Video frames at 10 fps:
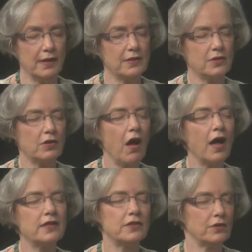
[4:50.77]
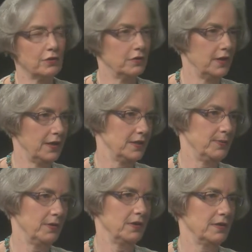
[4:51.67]
it's a constant learning
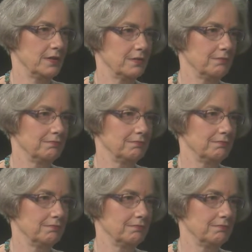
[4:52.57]
experience.